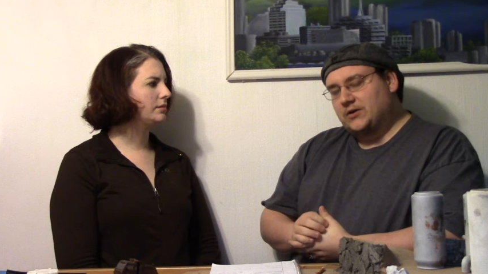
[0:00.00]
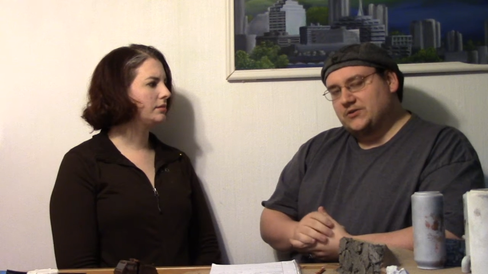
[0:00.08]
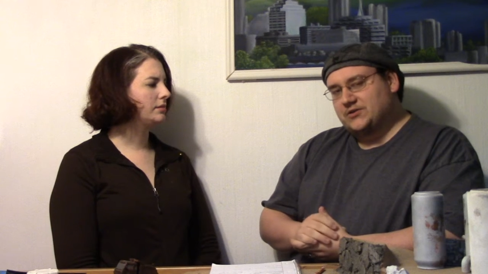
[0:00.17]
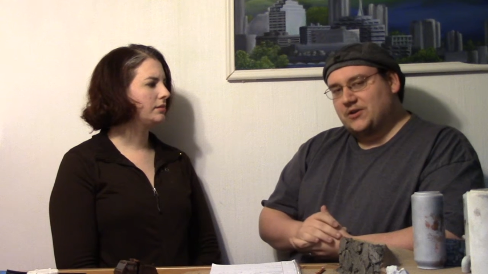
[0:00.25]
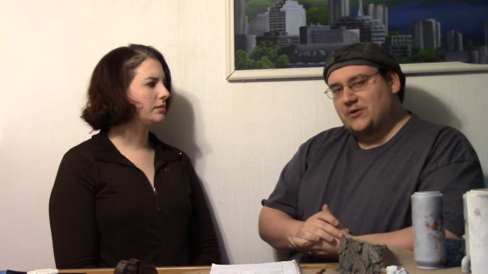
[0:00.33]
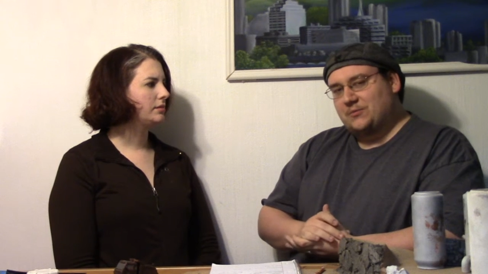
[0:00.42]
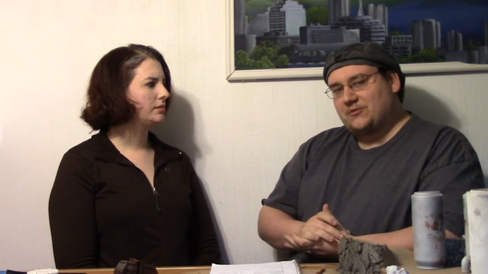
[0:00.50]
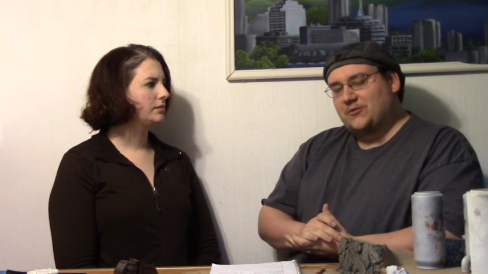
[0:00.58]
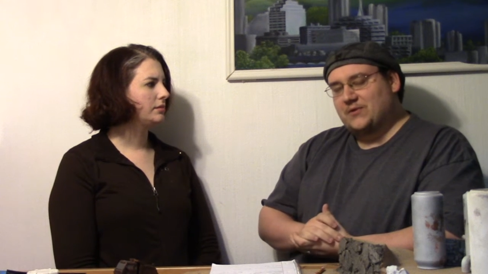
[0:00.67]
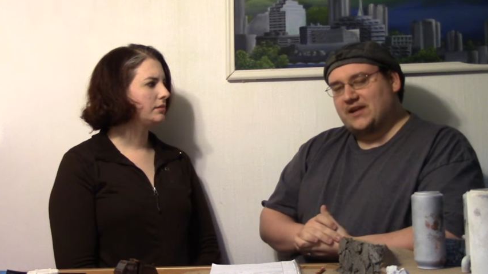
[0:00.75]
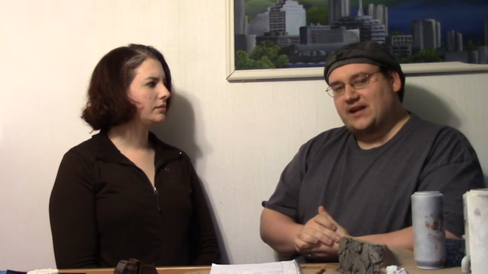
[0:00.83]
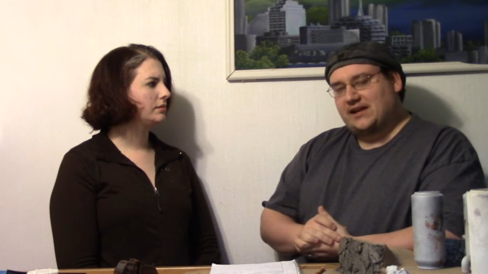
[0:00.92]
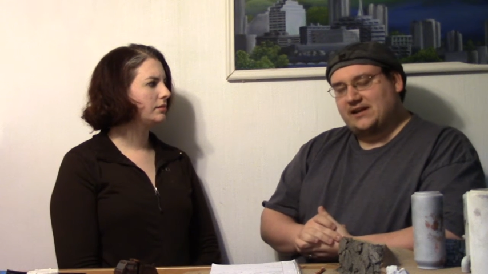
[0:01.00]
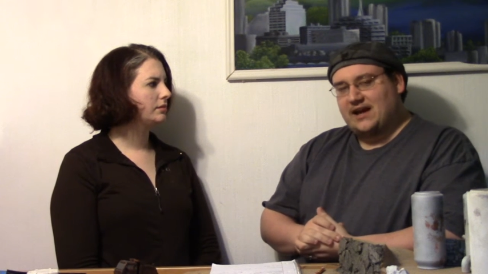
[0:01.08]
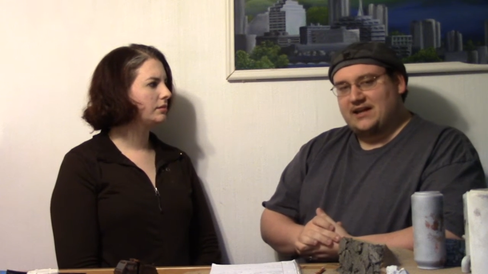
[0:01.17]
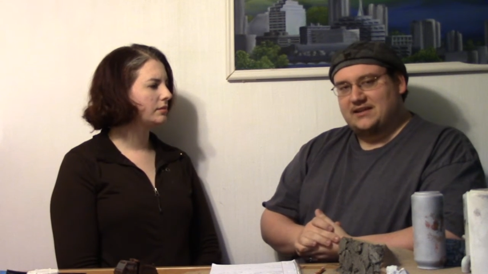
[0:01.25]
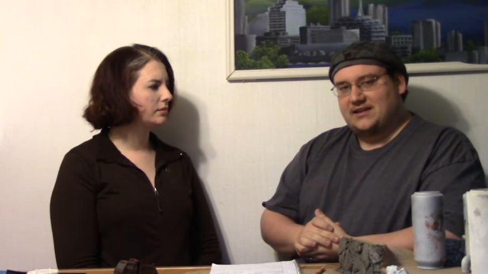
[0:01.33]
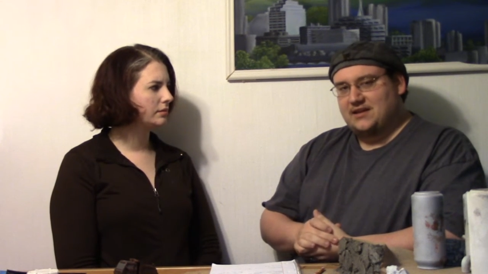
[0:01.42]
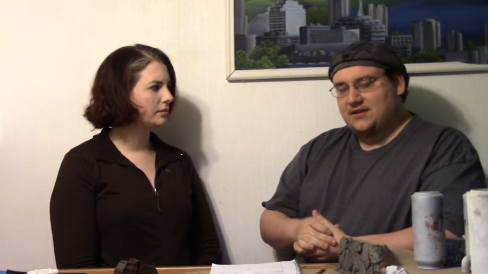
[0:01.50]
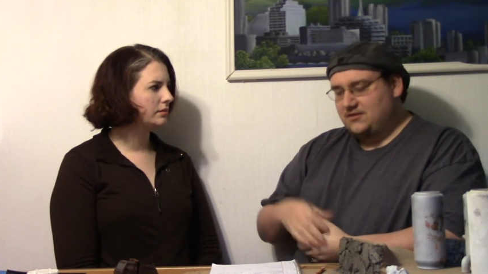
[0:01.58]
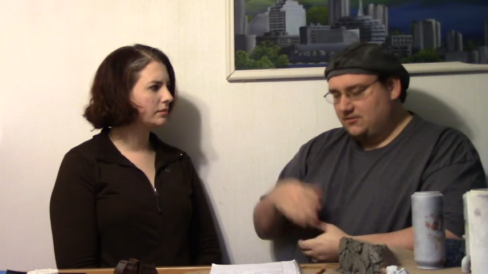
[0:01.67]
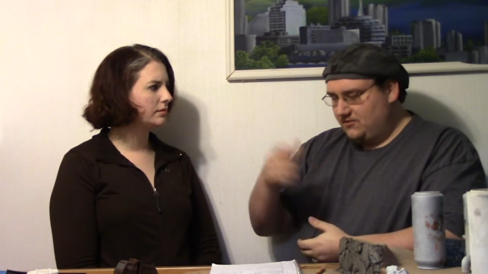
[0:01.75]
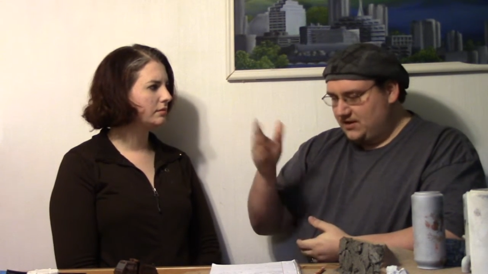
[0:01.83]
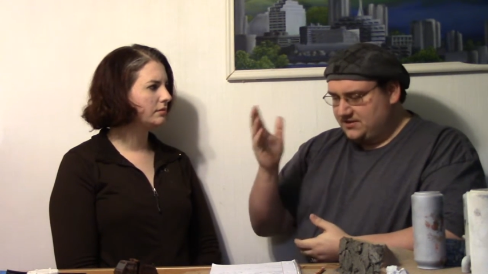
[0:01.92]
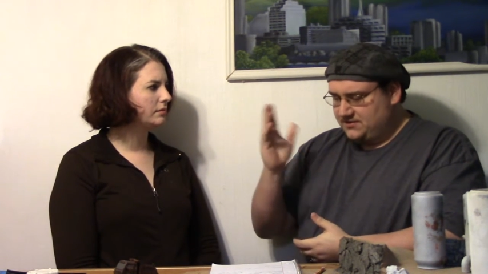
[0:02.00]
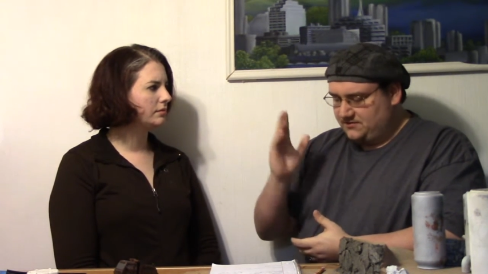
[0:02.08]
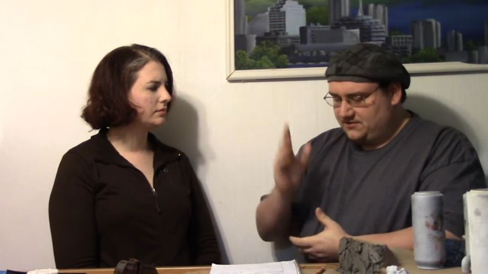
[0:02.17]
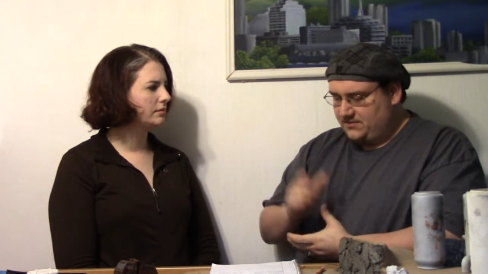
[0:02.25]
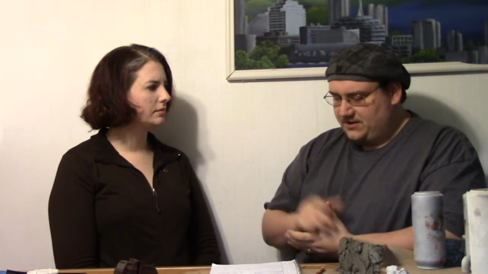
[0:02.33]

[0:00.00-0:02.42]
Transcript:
Speaker 1: or so before they got the the rest of them.